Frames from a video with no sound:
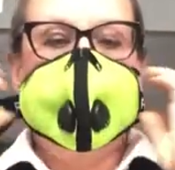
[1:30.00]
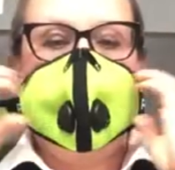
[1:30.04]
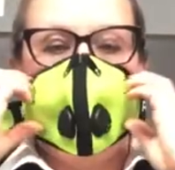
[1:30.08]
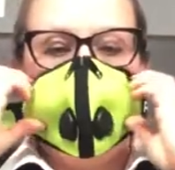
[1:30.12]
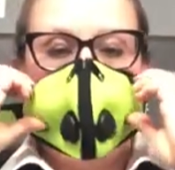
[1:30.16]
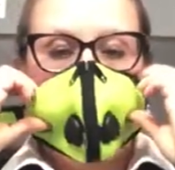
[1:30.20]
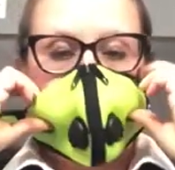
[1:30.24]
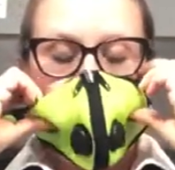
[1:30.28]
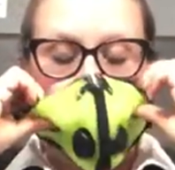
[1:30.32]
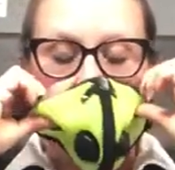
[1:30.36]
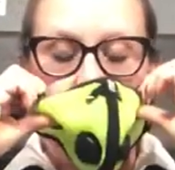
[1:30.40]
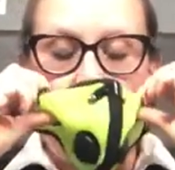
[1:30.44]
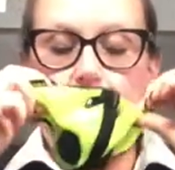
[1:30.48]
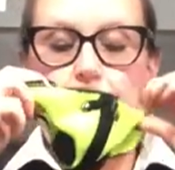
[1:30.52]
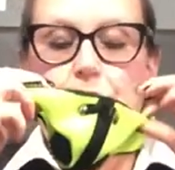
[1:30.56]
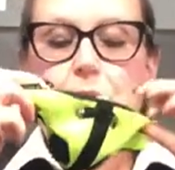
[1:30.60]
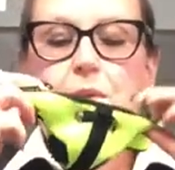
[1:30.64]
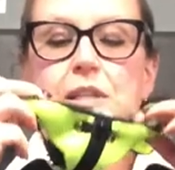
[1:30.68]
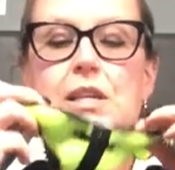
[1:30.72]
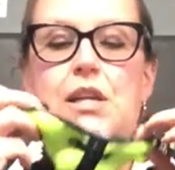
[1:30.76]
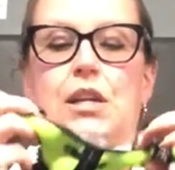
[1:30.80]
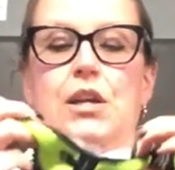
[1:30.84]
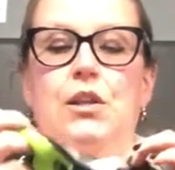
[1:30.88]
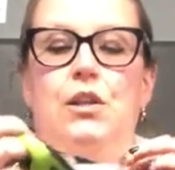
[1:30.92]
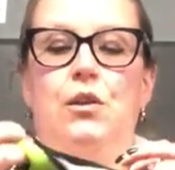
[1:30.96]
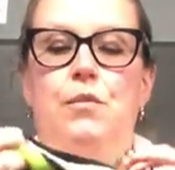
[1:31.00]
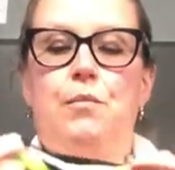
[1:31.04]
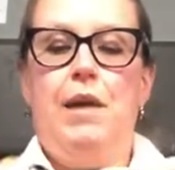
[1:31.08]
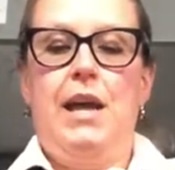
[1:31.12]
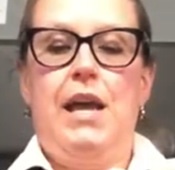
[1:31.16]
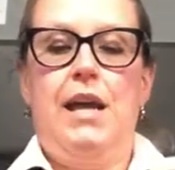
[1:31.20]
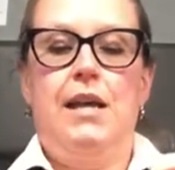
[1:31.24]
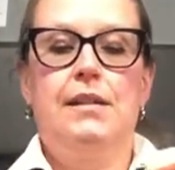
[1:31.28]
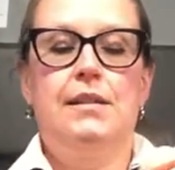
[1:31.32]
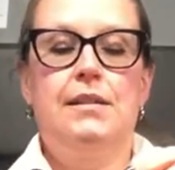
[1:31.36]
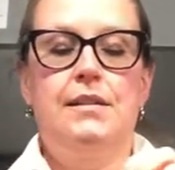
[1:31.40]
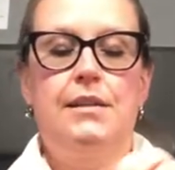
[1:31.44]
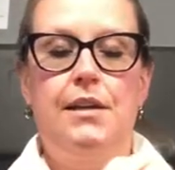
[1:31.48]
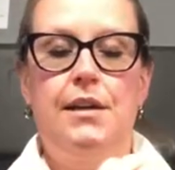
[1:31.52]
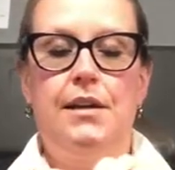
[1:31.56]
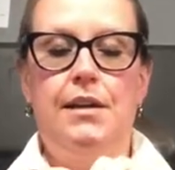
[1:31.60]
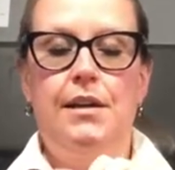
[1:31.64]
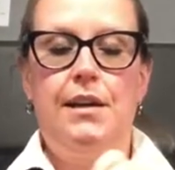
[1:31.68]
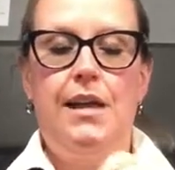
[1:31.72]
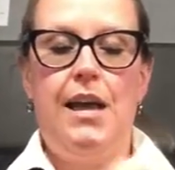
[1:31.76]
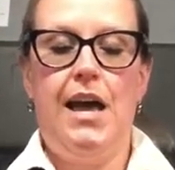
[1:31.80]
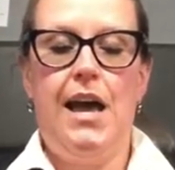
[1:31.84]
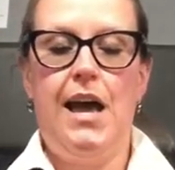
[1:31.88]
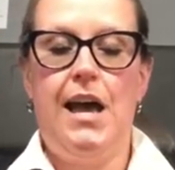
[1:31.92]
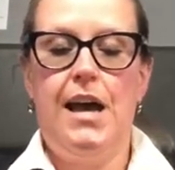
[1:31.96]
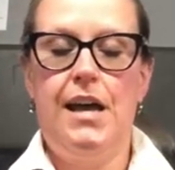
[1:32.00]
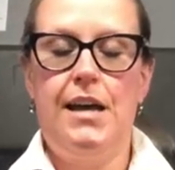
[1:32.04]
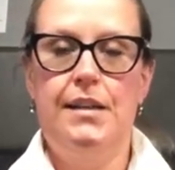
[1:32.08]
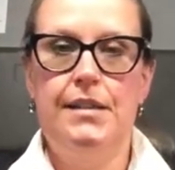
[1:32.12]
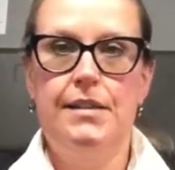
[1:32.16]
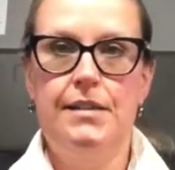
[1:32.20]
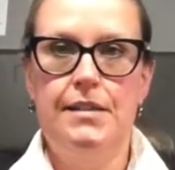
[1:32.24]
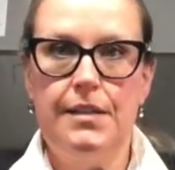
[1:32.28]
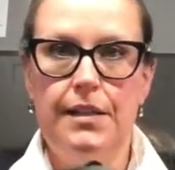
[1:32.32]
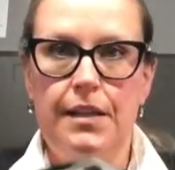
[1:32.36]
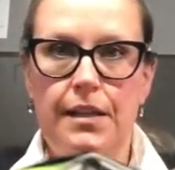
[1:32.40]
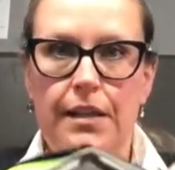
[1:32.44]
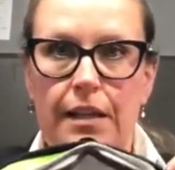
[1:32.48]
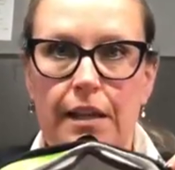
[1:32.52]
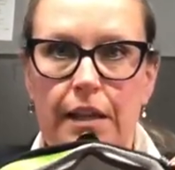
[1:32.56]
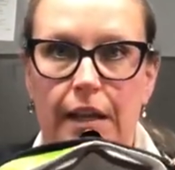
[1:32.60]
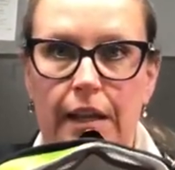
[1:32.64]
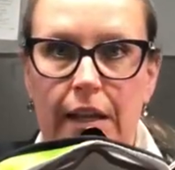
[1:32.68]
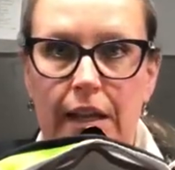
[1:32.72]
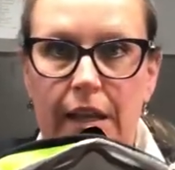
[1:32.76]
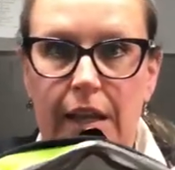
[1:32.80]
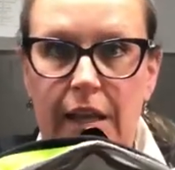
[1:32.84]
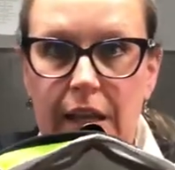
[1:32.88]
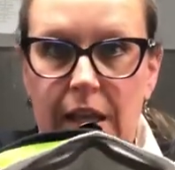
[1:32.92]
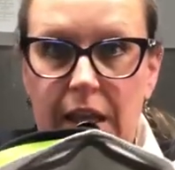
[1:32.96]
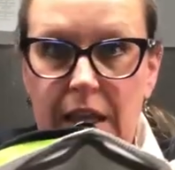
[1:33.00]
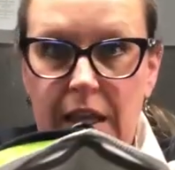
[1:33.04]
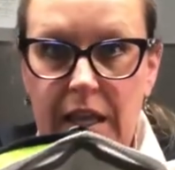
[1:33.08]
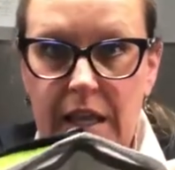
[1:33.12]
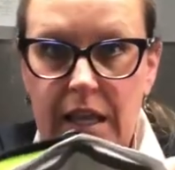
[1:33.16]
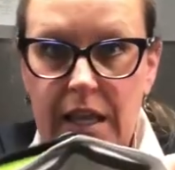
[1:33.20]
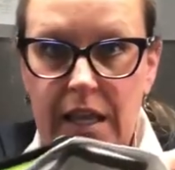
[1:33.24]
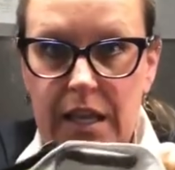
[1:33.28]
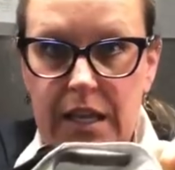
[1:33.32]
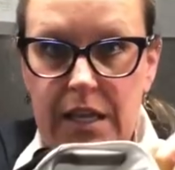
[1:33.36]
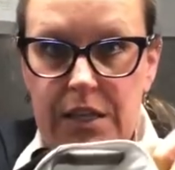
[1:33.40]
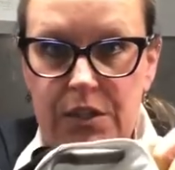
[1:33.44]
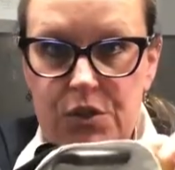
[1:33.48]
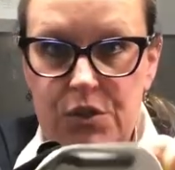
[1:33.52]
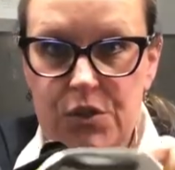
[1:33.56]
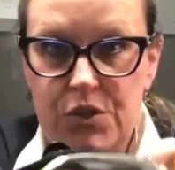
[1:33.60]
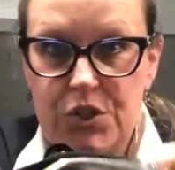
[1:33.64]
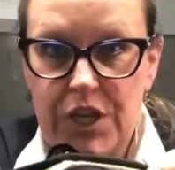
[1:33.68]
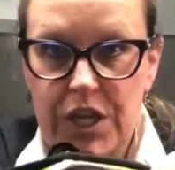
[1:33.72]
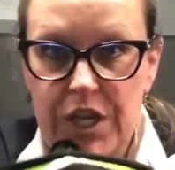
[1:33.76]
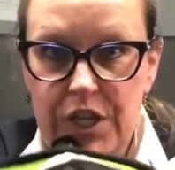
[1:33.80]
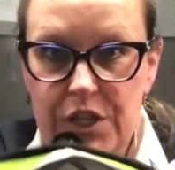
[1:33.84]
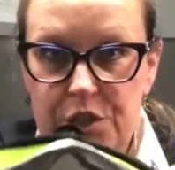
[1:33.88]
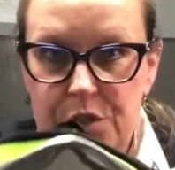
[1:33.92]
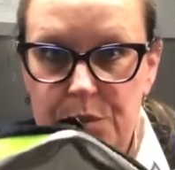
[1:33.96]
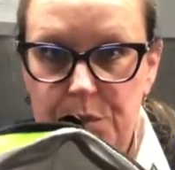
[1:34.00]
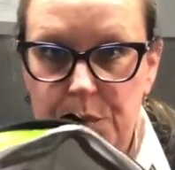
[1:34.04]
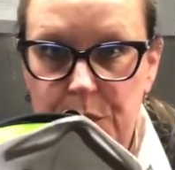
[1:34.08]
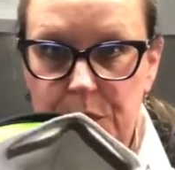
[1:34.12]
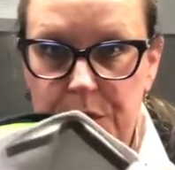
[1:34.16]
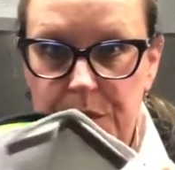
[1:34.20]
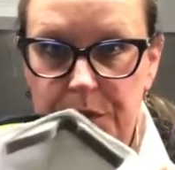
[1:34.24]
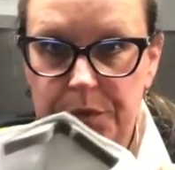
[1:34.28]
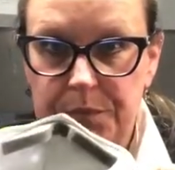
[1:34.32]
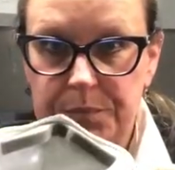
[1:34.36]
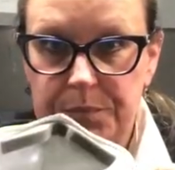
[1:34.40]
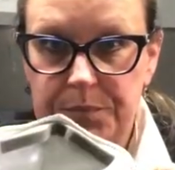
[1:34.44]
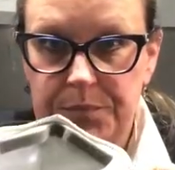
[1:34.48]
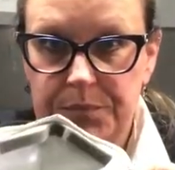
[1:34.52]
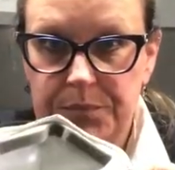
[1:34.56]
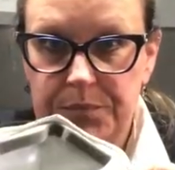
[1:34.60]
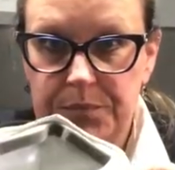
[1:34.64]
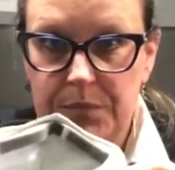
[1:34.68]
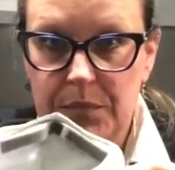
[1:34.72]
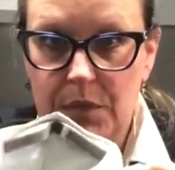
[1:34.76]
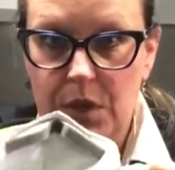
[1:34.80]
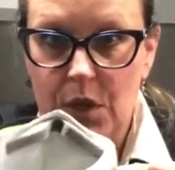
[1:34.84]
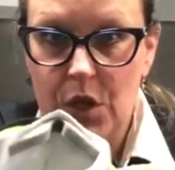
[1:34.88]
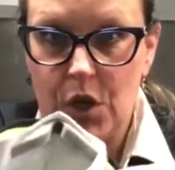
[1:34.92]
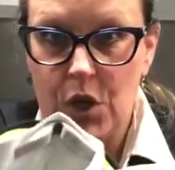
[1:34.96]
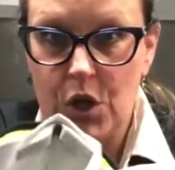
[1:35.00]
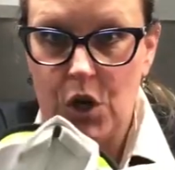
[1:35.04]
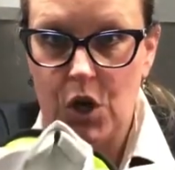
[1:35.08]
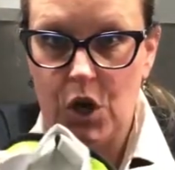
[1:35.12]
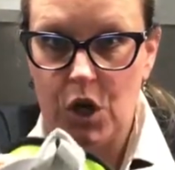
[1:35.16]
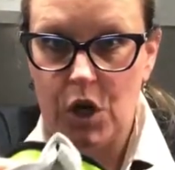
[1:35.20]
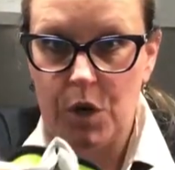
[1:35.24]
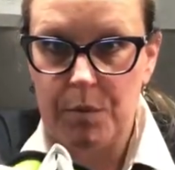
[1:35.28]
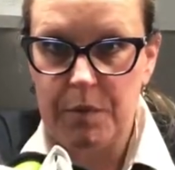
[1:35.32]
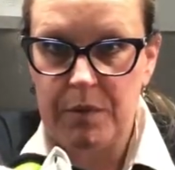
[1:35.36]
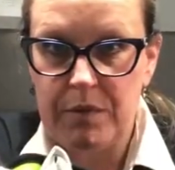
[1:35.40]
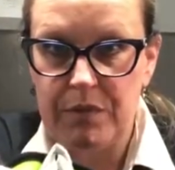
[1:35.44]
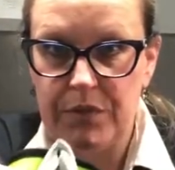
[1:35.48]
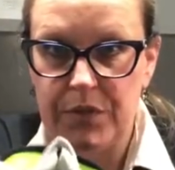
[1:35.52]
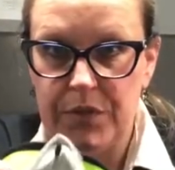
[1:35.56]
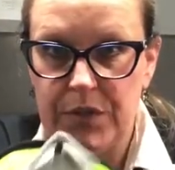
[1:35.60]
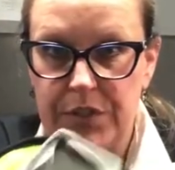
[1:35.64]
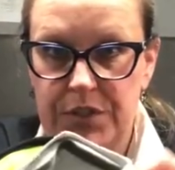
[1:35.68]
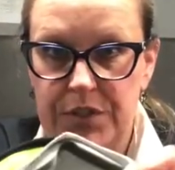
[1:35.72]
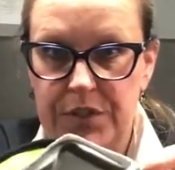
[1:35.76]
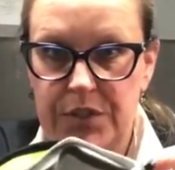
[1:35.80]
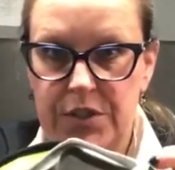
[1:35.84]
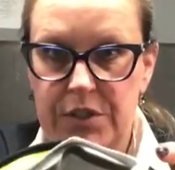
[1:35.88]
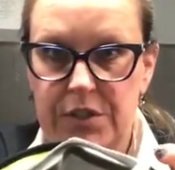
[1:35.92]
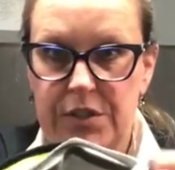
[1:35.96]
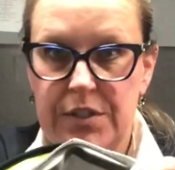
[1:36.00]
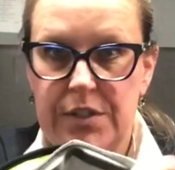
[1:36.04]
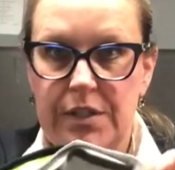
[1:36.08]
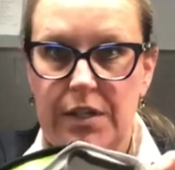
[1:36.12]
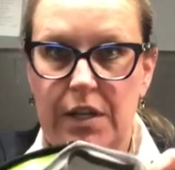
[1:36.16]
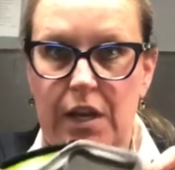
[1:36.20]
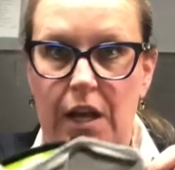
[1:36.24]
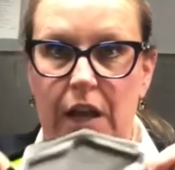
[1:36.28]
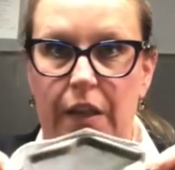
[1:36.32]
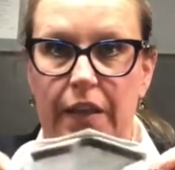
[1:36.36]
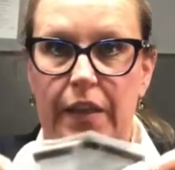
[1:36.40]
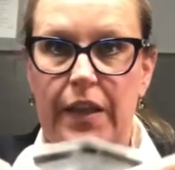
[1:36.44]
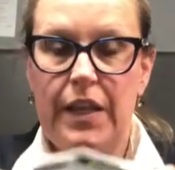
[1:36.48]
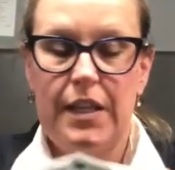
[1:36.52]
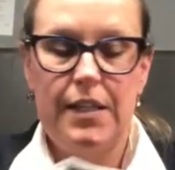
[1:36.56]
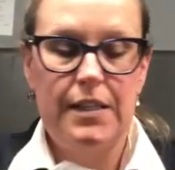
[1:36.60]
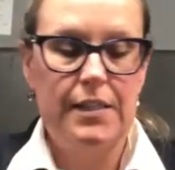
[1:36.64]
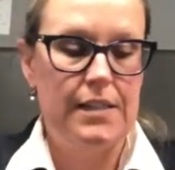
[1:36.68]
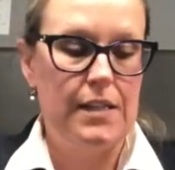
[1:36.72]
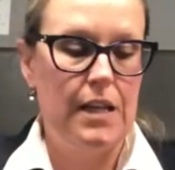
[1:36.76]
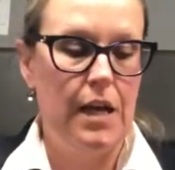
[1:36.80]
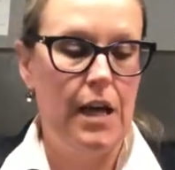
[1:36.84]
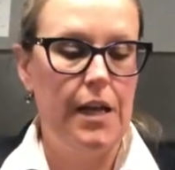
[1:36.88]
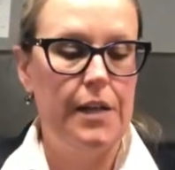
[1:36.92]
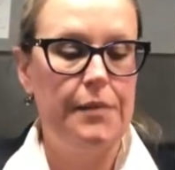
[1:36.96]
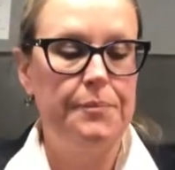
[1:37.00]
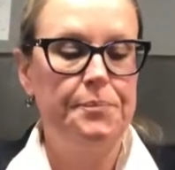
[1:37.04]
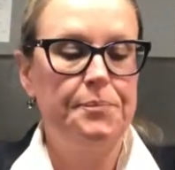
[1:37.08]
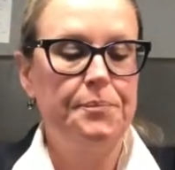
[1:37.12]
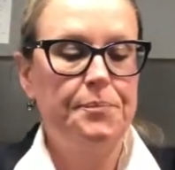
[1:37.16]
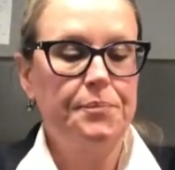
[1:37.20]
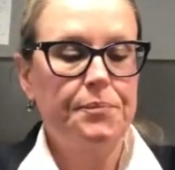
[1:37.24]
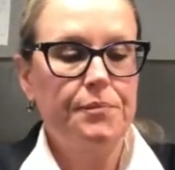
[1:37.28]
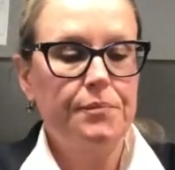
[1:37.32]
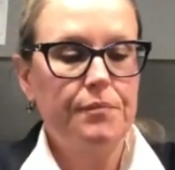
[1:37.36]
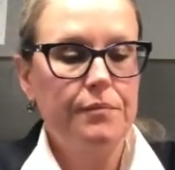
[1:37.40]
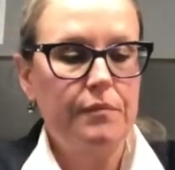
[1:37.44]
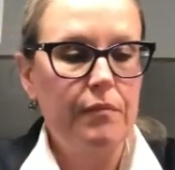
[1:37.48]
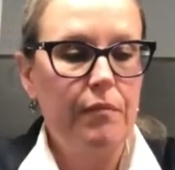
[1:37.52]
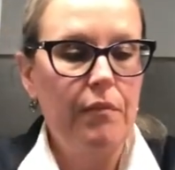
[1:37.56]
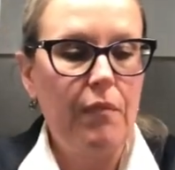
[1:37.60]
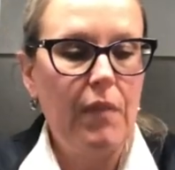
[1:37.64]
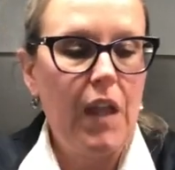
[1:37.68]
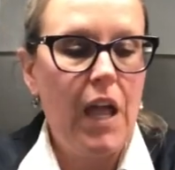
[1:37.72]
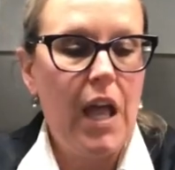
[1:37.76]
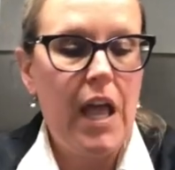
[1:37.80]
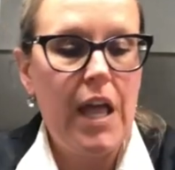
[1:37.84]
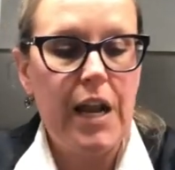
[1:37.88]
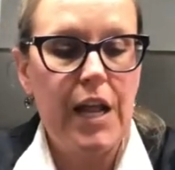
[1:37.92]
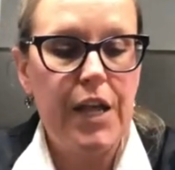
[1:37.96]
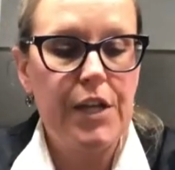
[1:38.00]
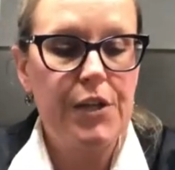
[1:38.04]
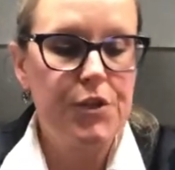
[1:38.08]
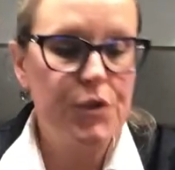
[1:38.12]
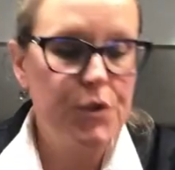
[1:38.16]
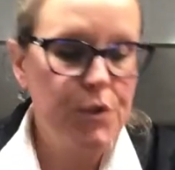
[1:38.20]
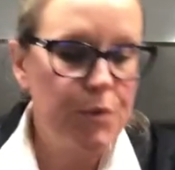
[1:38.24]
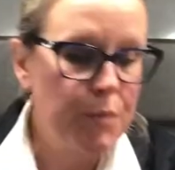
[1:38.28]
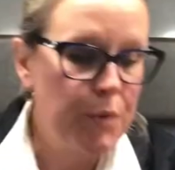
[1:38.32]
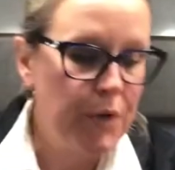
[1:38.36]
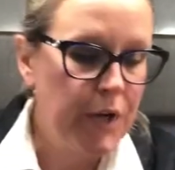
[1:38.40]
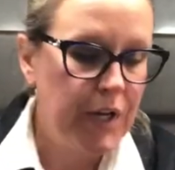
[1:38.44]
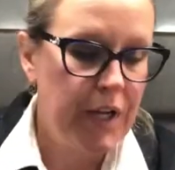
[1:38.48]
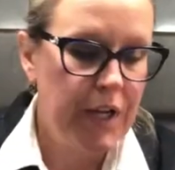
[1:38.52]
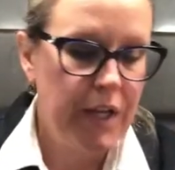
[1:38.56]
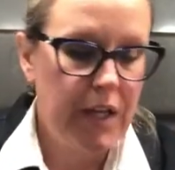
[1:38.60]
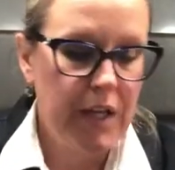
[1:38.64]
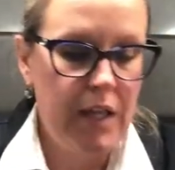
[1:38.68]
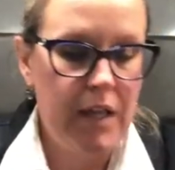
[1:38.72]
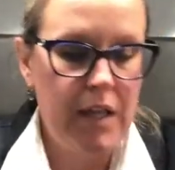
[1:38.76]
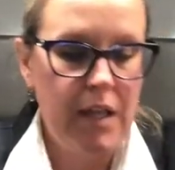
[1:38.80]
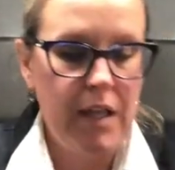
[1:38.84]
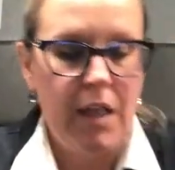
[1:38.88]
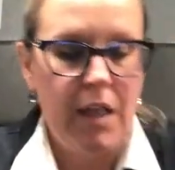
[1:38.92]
So this particular mask has interchangeable carbon filters on the inside, and I do bring